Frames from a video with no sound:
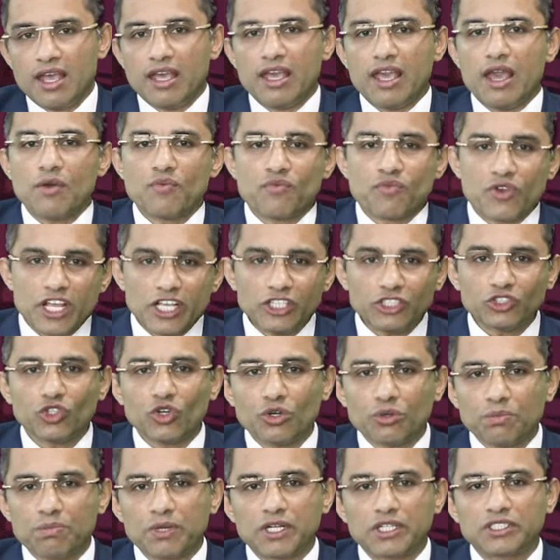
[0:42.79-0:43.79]
A free
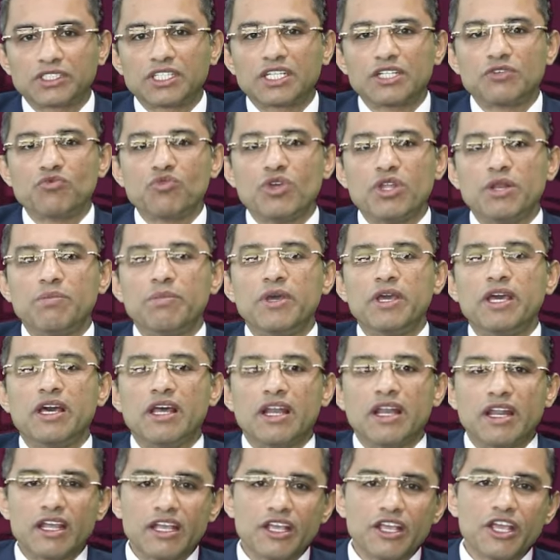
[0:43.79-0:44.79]
zone person will be
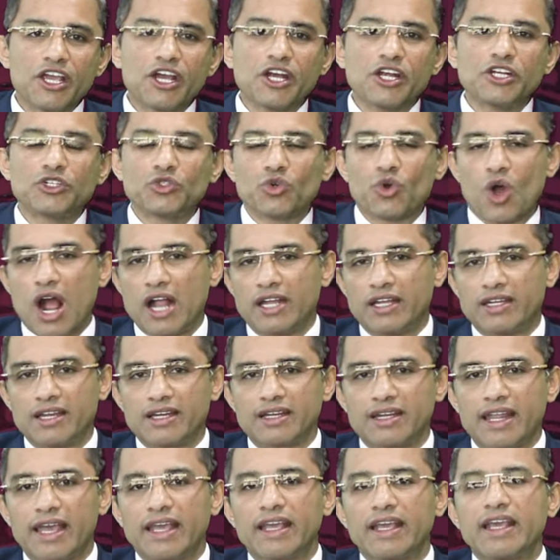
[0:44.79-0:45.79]
required to
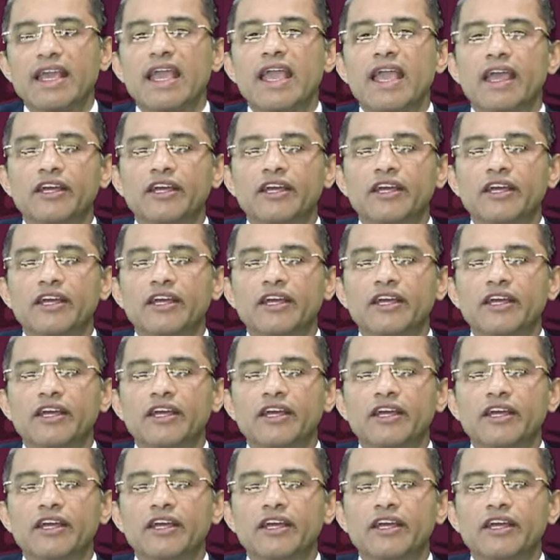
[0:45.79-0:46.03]
undertake